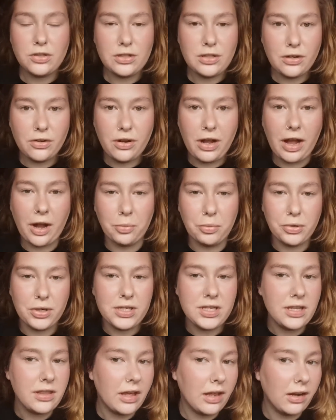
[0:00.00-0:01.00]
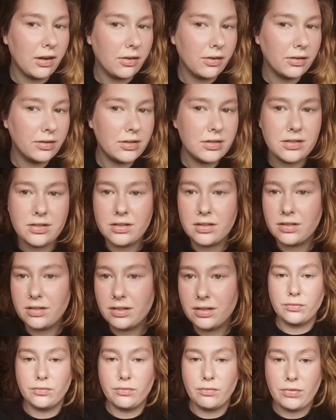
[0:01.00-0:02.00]
Just look at how pretty that looks.
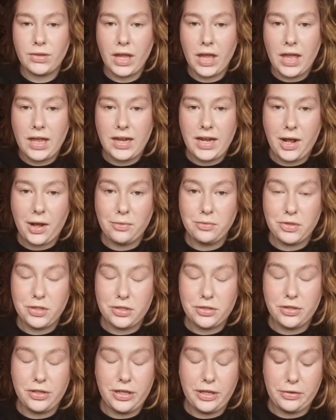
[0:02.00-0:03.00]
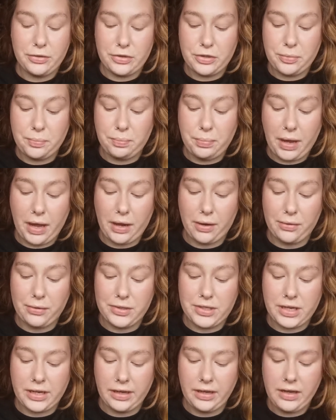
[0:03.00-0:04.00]
Now I'm just going to use some
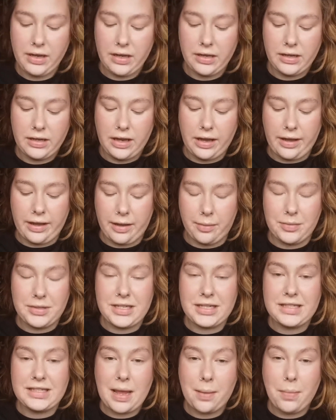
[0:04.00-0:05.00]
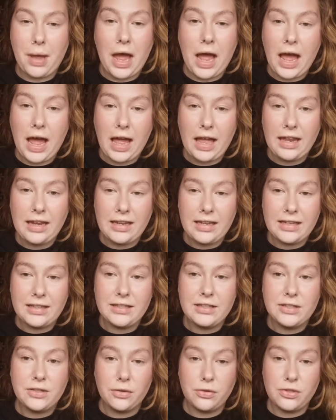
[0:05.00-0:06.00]
powder to set my
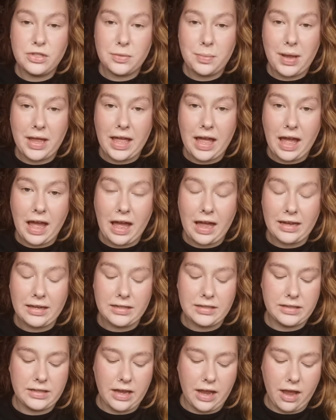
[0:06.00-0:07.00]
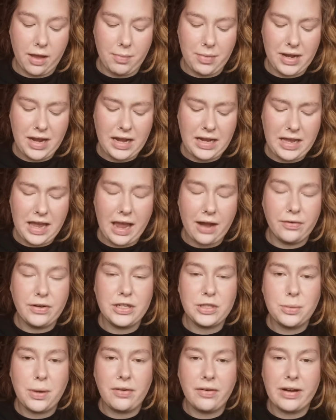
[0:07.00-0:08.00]
eyelids, under my eyes, and any
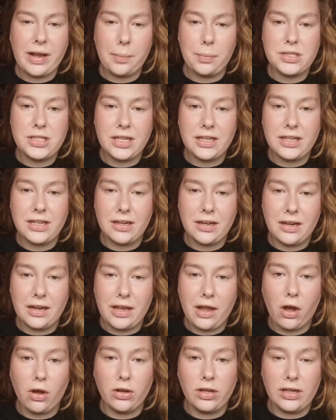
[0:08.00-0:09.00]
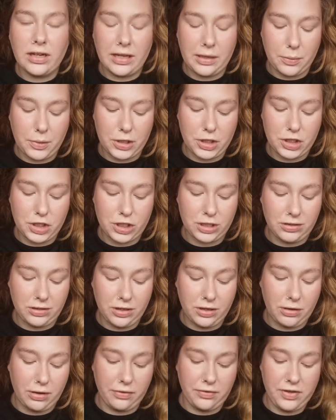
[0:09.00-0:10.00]
areas where I get particularly oily, which,
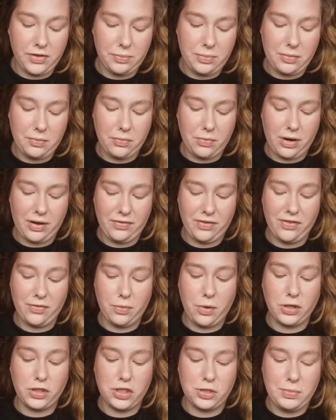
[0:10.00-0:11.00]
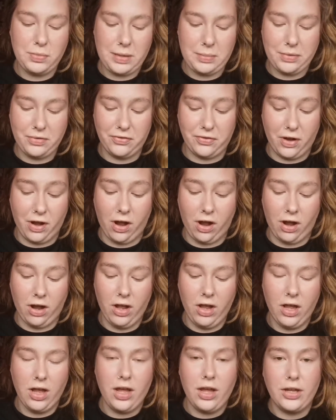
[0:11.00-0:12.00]
you know, if you've watched me
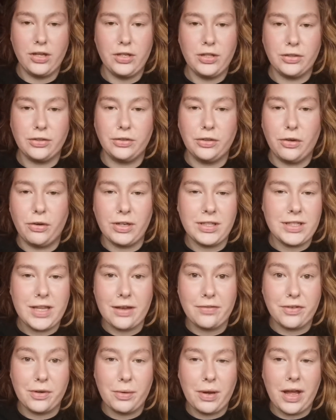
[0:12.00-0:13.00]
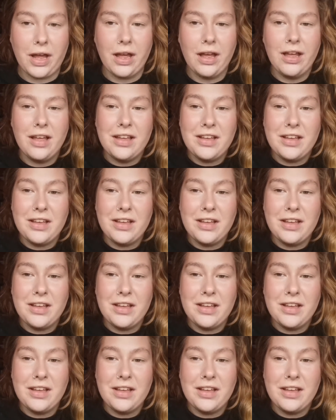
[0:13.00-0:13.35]
before, you'll know it's everywhere.